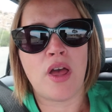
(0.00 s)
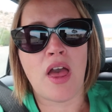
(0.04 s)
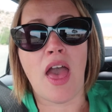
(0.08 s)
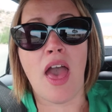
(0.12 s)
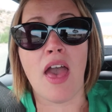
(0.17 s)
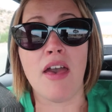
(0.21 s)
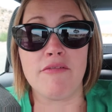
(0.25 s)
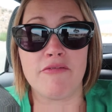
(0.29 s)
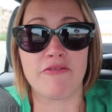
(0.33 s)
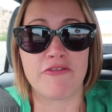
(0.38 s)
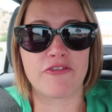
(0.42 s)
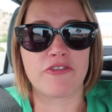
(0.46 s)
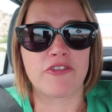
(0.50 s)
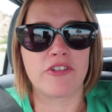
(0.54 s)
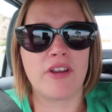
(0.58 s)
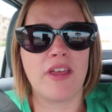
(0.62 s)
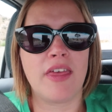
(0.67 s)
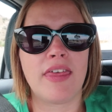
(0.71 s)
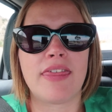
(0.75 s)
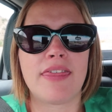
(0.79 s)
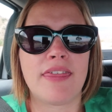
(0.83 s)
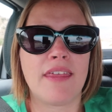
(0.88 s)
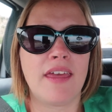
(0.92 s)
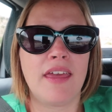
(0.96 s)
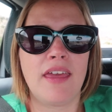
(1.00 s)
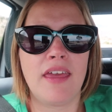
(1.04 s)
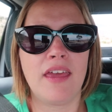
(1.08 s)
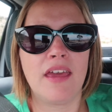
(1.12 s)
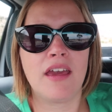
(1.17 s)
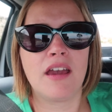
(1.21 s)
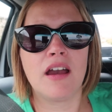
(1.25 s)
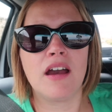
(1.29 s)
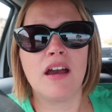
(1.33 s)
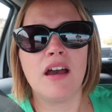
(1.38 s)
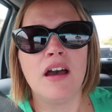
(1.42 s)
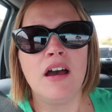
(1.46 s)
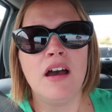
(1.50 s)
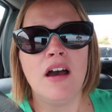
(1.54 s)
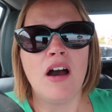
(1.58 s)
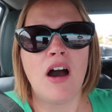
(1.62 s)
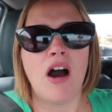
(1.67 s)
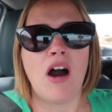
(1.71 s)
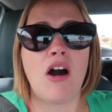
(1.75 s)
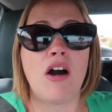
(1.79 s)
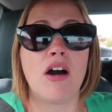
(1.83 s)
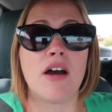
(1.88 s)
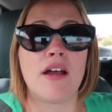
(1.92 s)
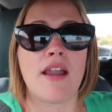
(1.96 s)
everything
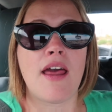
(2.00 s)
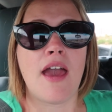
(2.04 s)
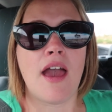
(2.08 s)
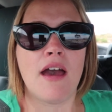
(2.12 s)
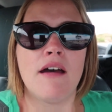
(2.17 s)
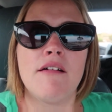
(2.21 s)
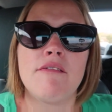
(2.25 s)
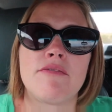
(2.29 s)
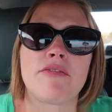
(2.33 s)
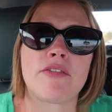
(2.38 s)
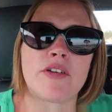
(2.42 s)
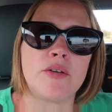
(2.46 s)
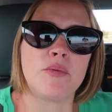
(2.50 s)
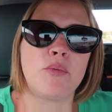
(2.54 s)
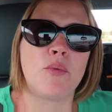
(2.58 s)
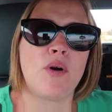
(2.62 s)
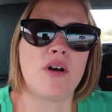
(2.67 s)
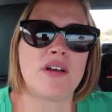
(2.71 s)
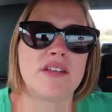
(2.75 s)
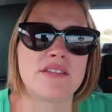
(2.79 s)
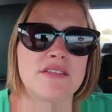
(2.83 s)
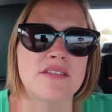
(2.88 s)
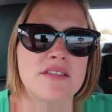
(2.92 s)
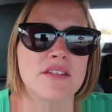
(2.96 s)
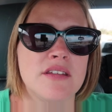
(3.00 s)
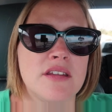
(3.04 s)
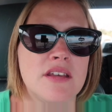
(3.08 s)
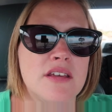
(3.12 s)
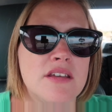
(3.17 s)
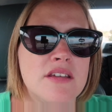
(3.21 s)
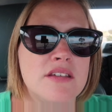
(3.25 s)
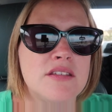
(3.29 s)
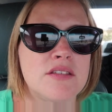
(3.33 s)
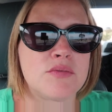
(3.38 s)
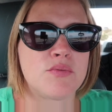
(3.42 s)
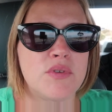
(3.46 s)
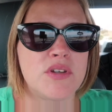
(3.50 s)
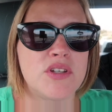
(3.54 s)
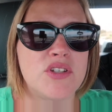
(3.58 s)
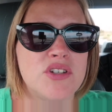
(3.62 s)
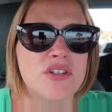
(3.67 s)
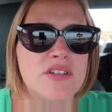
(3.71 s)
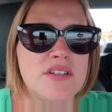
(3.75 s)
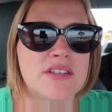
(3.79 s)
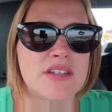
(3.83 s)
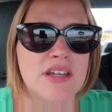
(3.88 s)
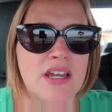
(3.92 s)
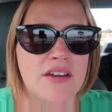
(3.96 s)
on everyone's list. We
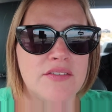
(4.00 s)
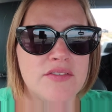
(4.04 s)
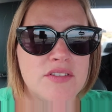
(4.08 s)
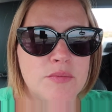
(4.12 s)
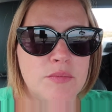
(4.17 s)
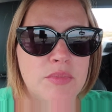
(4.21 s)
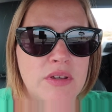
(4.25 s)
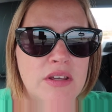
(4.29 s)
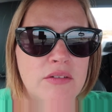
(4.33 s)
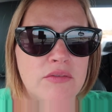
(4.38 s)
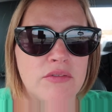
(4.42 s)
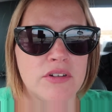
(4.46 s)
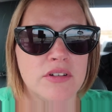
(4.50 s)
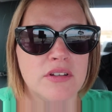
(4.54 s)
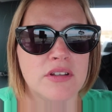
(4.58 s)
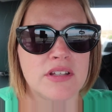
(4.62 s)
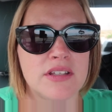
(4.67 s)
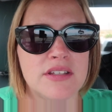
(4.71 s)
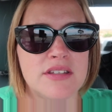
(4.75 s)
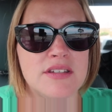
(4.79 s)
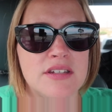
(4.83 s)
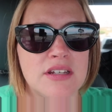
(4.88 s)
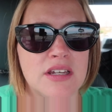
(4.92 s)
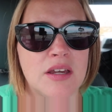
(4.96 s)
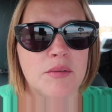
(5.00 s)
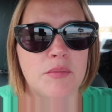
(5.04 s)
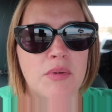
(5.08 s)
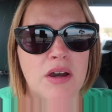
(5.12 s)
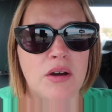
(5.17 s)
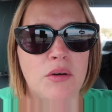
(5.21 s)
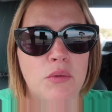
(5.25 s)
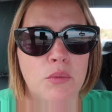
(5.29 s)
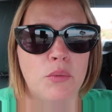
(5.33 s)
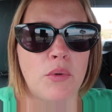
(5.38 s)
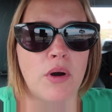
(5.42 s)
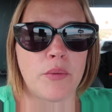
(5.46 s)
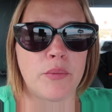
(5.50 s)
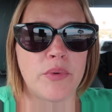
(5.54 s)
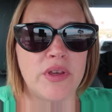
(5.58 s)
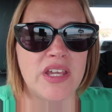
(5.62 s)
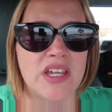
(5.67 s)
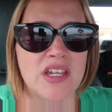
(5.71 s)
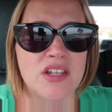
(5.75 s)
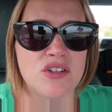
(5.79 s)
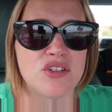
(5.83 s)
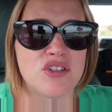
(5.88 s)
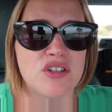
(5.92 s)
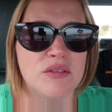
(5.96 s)
just have to be realistic about what we
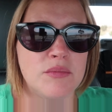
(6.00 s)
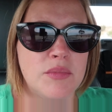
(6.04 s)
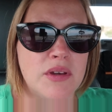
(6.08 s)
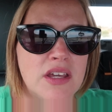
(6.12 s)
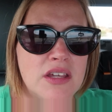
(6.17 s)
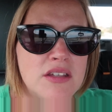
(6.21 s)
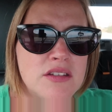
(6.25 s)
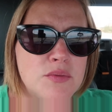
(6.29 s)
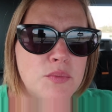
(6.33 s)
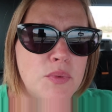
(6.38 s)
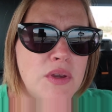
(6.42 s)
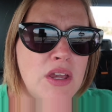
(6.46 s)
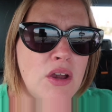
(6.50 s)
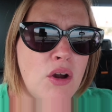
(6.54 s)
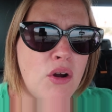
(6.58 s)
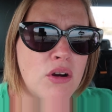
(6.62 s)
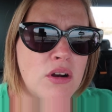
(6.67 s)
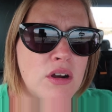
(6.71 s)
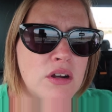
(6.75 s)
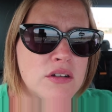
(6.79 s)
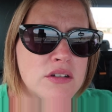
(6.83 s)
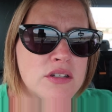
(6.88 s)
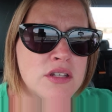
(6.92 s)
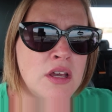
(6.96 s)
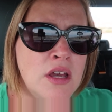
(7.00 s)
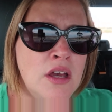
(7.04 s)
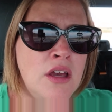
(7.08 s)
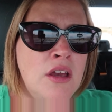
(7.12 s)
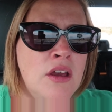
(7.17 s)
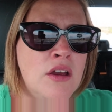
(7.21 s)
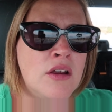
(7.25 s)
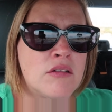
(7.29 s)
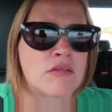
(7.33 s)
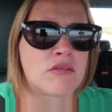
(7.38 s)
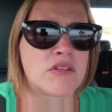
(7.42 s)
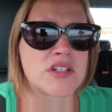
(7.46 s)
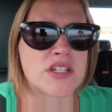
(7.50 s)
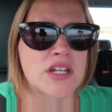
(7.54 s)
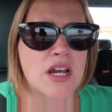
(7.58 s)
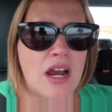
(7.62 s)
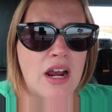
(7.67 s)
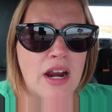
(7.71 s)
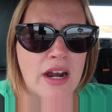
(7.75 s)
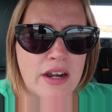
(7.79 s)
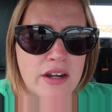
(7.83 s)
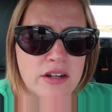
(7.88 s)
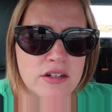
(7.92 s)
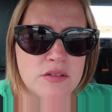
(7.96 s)
can do, because we aren't
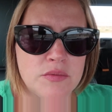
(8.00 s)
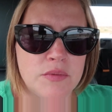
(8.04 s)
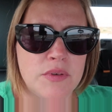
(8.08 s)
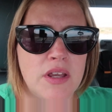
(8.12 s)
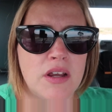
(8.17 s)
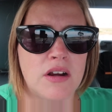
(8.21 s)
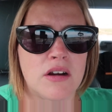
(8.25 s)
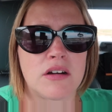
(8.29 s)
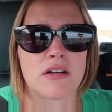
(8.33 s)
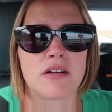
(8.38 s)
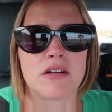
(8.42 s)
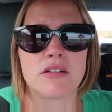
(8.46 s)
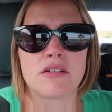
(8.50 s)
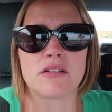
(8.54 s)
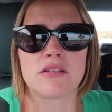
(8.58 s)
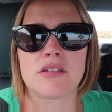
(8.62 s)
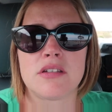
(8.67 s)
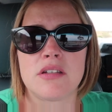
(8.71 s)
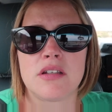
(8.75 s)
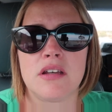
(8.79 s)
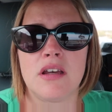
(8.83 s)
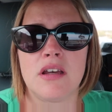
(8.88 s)
retired, we aren't